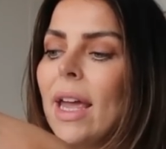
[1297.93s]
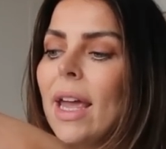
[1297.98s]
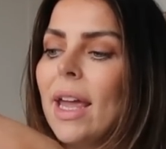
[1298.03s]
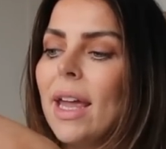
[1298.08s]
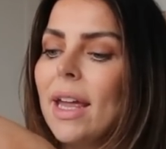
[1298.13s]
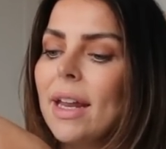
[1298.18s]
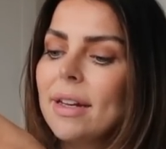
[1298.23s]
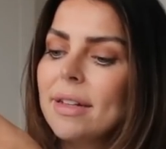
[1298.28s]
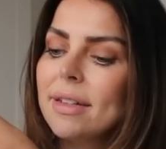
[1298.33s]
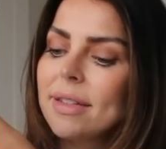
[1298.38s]

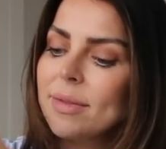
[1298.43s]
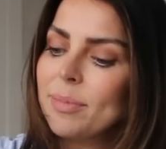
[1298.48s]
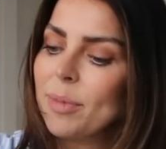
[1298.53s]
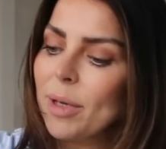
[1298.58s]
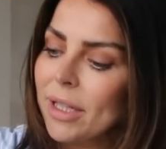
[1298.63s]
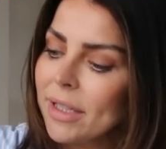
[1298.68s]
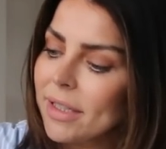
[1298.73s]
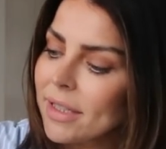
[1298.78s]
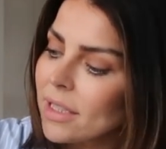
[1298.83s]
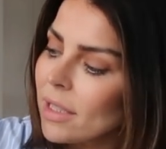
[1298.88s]
in
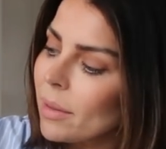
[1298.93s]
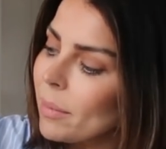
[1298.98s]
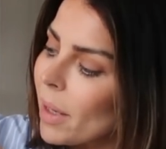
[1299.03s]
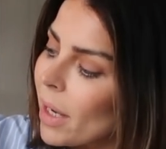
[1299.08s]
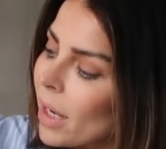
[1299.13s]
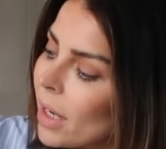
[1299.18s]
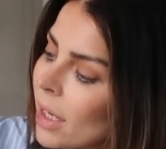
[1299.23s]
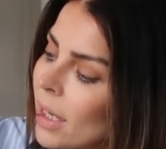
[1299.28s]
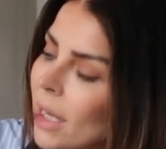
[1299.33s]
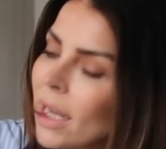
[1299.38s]
spring and
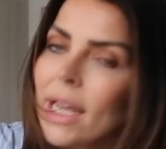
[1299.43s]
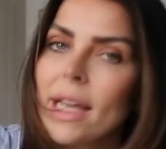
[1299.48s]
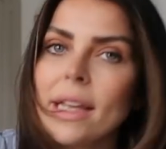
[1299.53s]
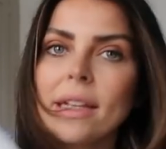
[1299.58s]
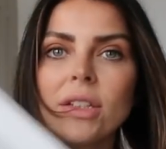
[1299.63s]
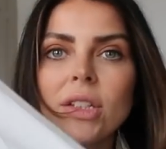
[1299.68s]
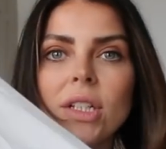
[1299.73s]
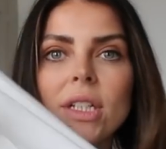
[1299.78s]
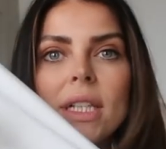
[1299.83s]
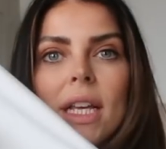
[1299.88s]
summer.
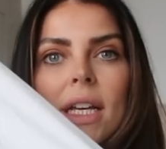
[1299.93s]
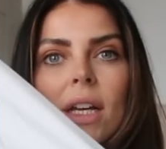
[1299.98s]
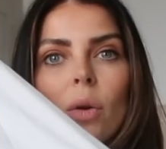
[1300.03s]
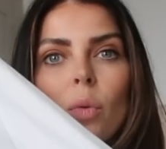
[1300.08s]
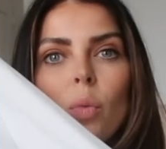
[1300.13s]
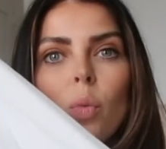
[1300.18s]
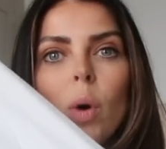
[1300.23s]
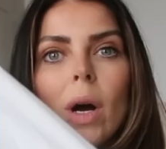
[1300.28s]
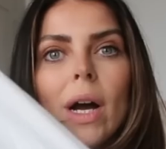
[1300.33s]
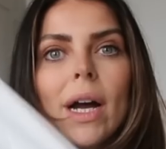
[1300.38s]
It's just like a
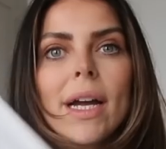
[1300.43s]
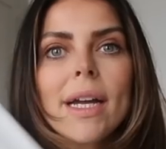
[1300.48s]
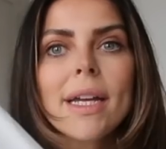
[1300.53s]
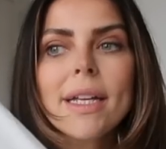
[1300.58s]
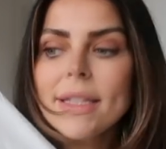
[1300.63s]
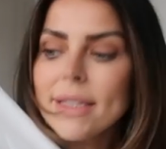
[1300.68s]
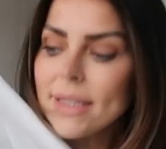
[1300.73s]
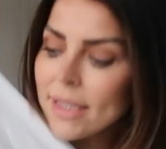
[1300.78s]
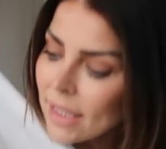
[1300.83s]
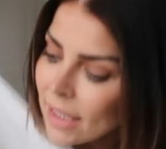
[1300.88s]

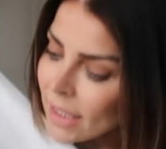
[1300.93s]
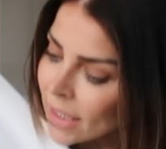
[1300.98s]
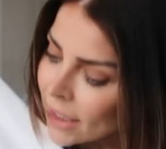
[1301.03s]
white